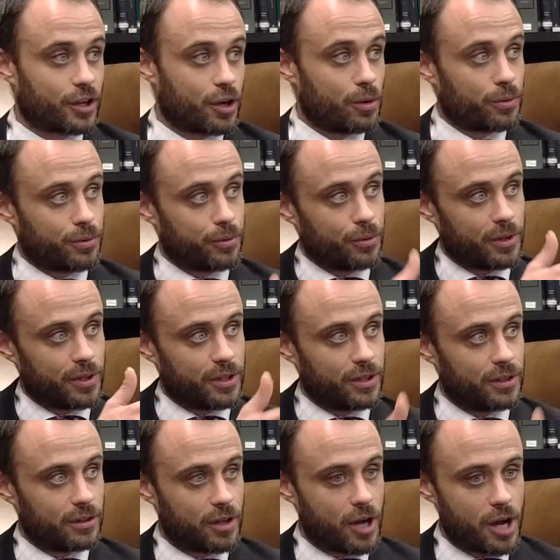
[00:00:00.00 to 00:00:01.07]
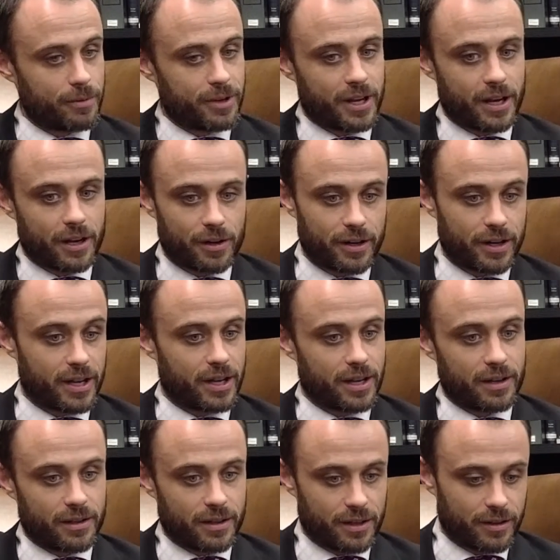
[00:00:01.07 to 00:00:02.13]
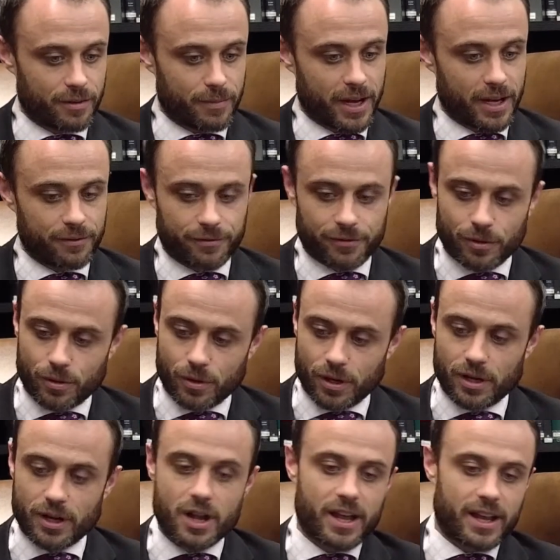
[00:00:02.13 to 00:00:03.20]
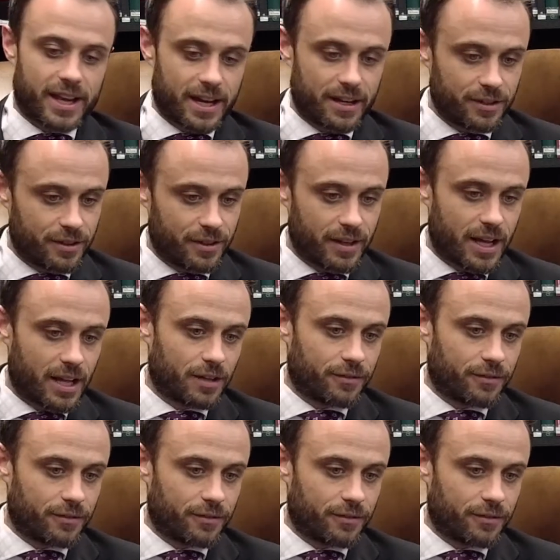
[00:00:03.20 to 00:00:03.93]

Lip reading: to go through the lobby area in the main floor, get into the